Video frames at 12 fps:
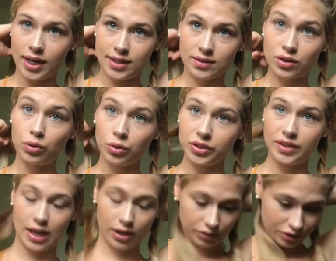it's cooled
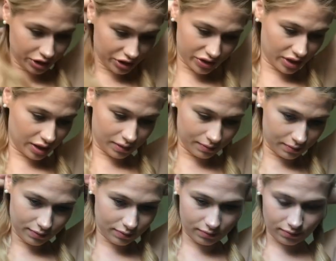down, you're just gonna
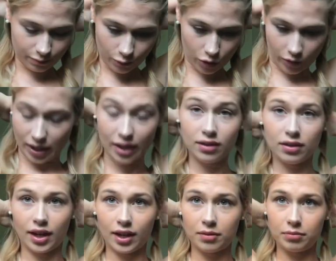ruin it
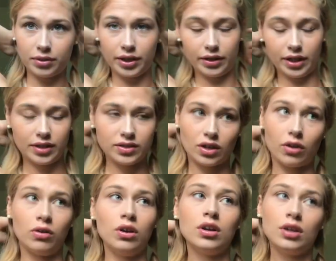like completely.
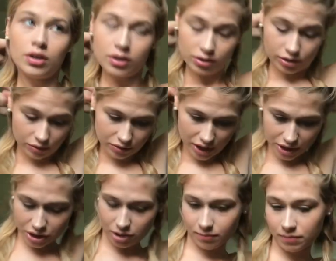So don't
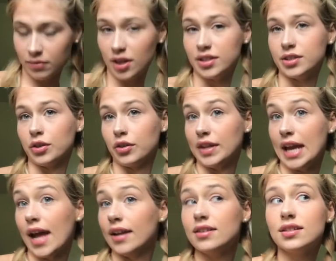touch them until
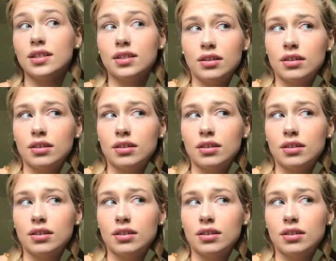the end.